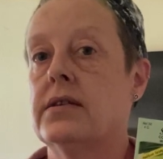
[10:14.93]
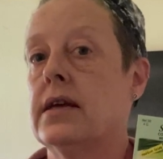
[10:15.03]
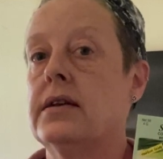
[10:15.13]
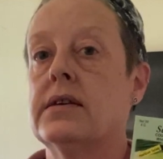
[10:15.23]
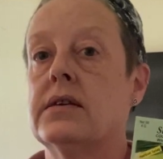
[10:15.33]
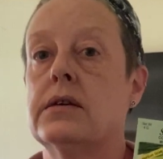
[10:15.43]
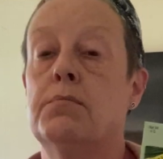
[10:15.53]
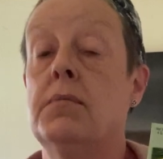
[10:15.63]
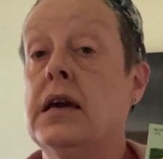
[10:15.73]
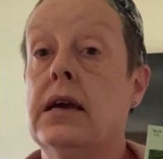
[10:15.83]
That doesn't
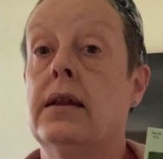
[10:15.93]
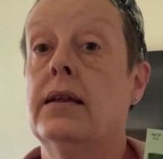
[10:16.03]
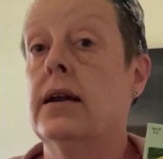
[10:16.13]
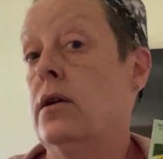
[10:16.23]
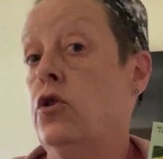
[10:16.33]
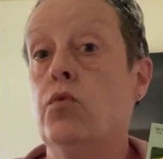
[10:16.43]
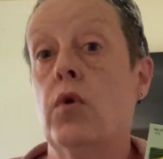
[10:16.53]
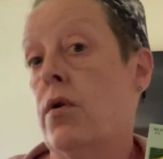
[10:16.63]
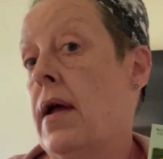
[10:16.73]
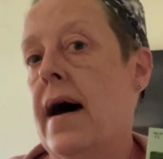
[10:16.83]
mean that you
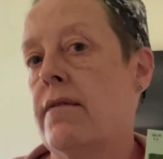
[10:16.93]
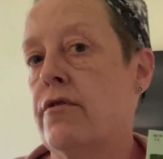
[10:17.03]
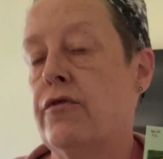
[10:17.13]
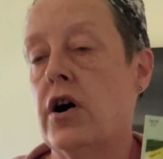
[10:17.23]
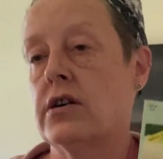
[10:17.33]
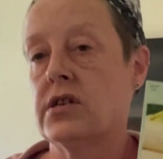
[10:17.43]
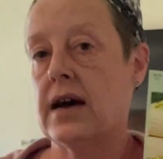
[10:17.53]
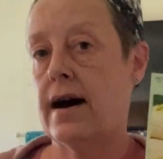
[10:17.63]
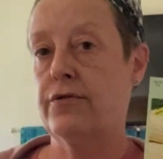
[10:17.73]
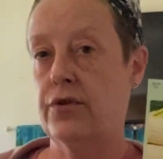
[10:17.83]
won't have a frost
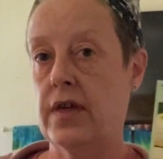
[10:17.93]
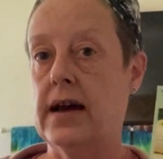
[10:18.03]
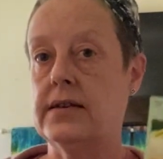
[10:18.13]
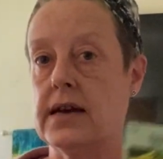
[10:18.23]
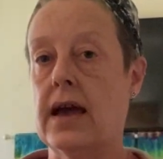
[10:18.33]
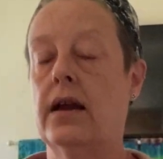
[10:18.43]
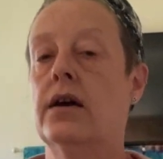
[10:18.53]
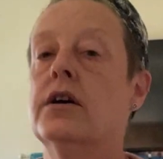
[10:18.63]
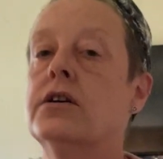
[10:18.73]
after that date.